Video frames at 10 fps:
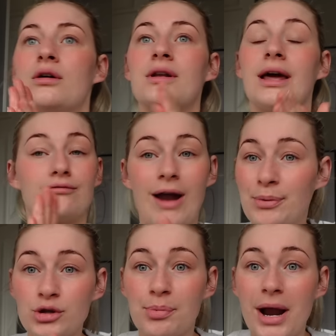like
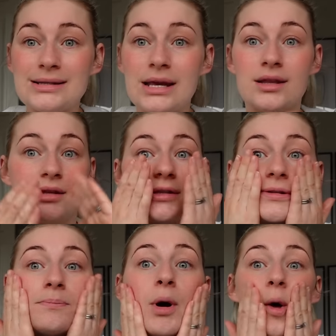wrap all the
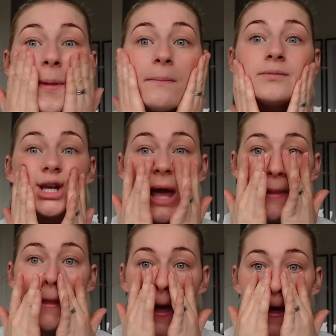presents, put them
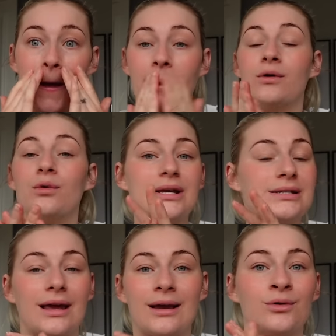together. I
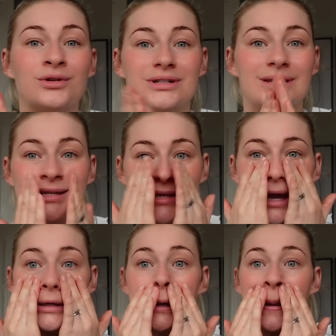always like order these
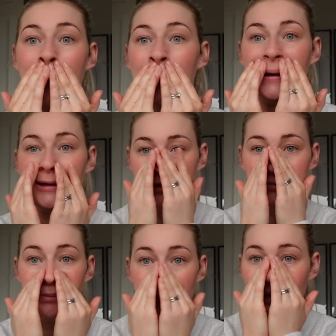things and then they need
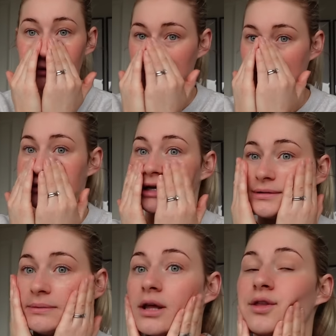to be built and it
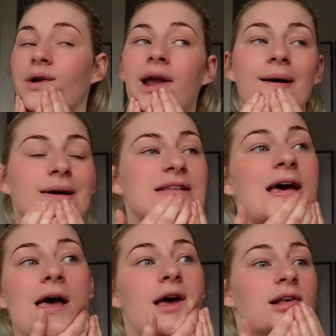takes me like 3 hours.
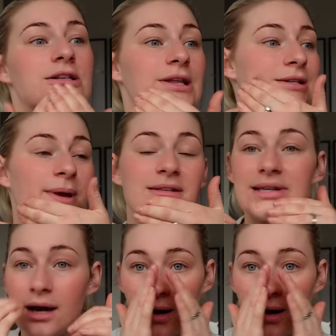So that's basically